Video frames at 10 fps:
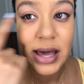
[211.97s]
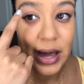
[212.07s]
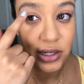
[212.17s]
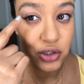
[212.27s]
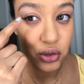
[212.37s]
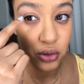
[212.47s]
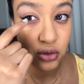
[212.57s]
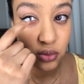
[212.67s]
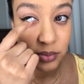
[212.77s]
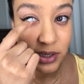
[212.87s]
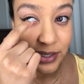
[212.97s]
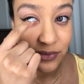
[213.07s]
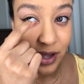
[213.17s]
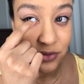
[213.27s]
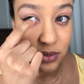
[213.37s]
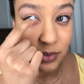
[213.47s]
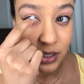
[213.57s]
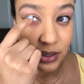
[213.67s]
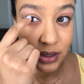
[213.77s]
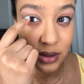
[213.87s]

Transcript: I do believe I have to make like